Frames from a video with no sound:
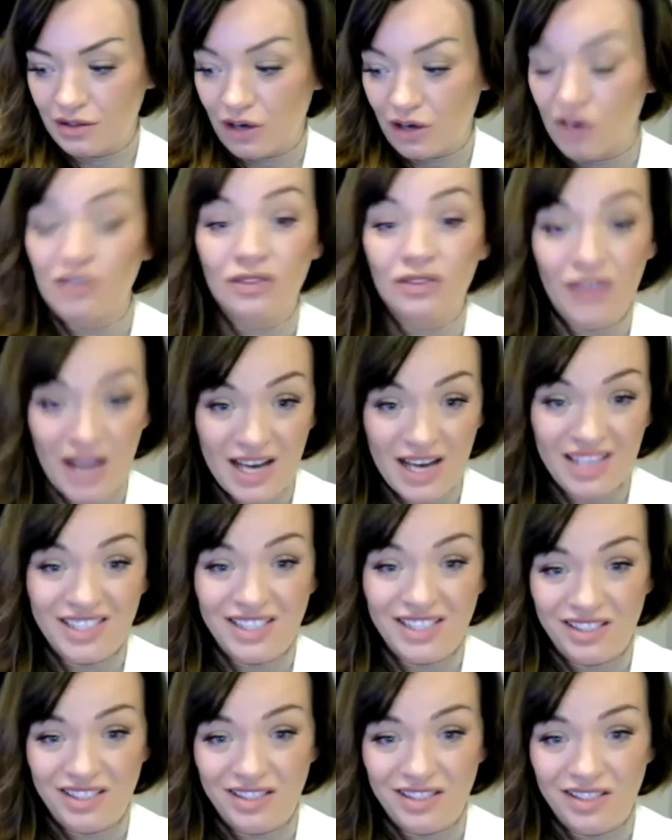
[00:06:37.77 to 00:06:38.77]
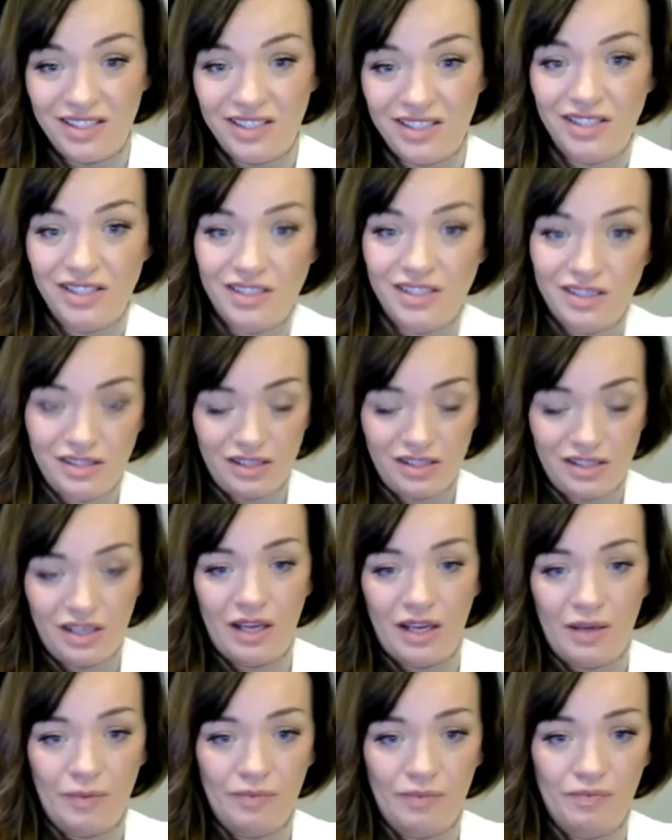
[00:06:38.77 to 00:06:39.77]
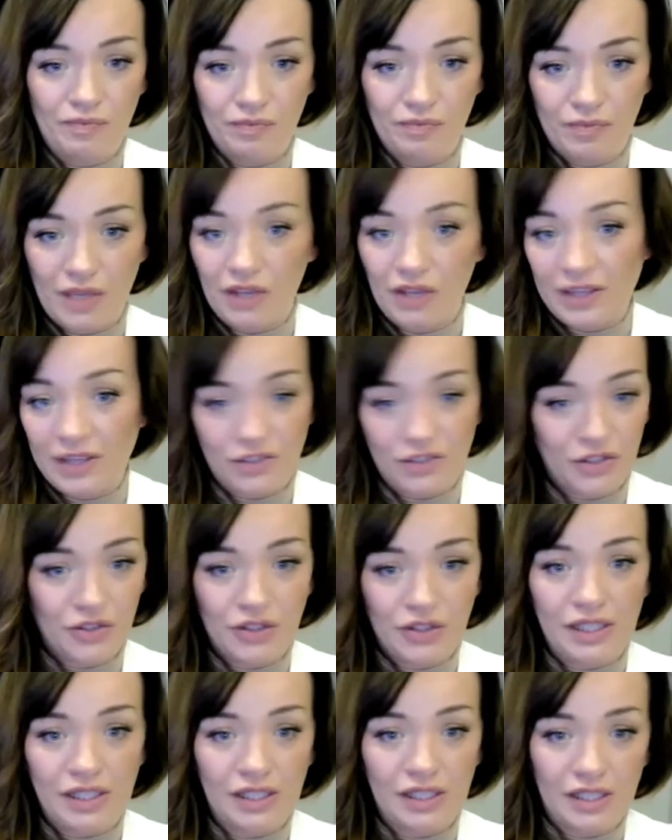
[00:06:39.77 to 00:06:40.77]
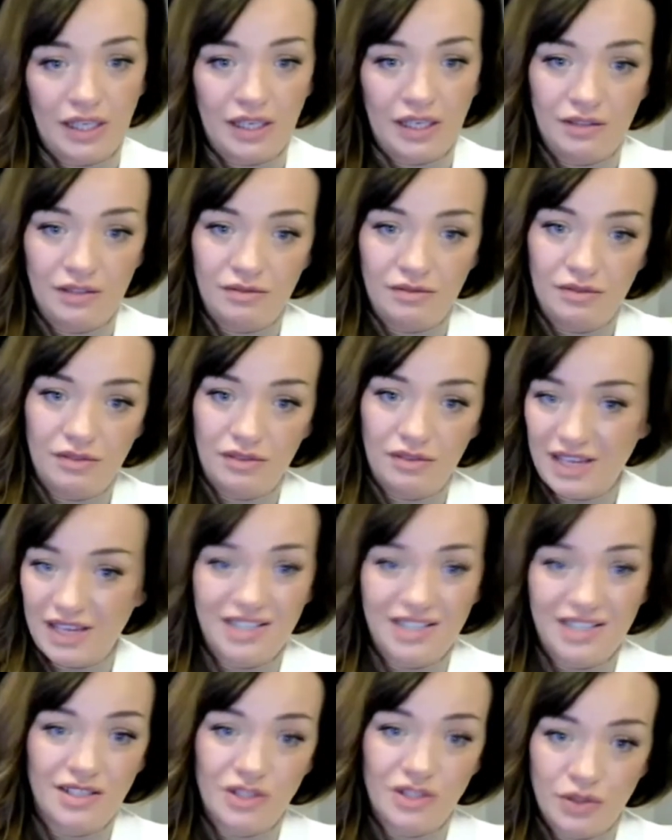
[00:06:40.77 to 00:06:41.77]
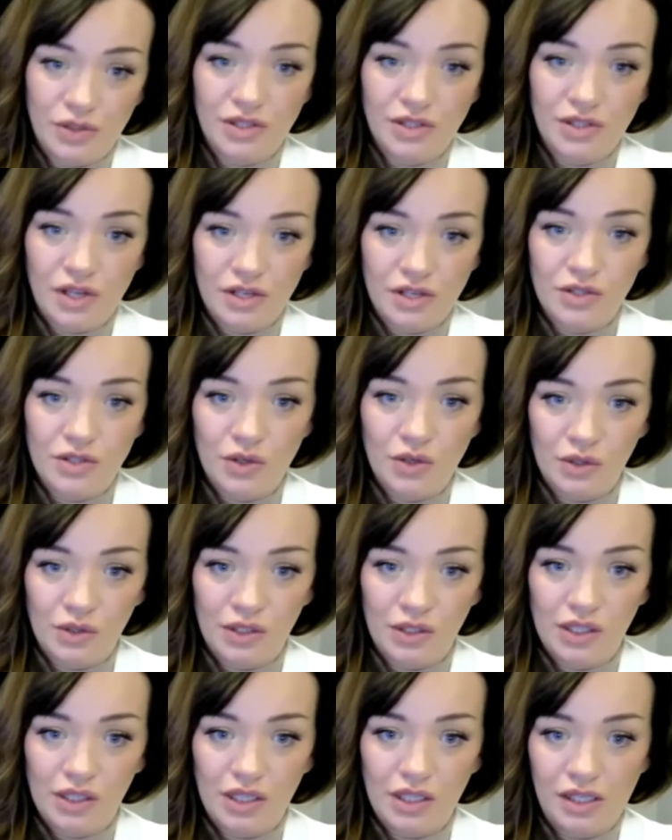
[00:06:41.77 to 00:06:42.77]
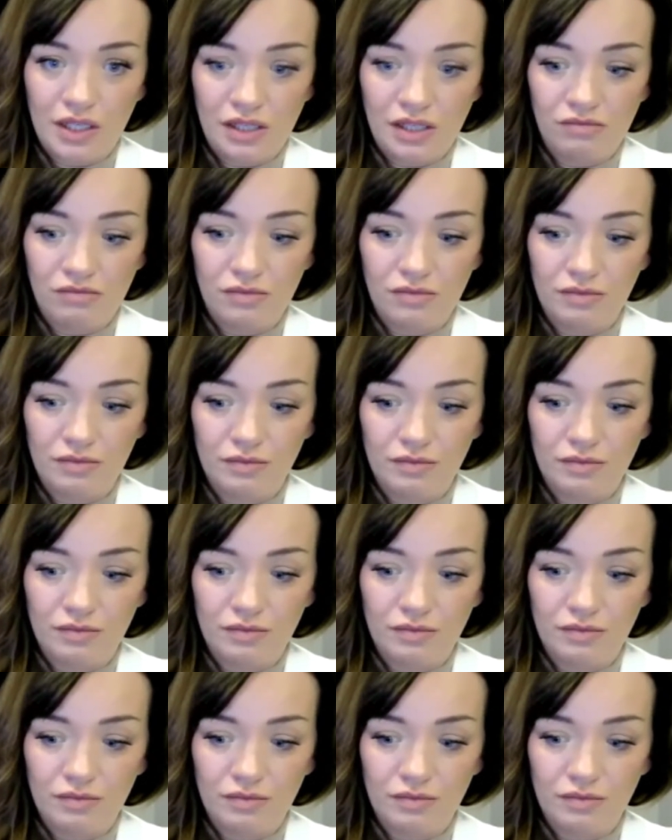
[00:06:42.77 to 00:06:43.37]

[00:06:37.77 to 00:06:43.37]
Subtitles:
are licensed electrically and licensed to install solar in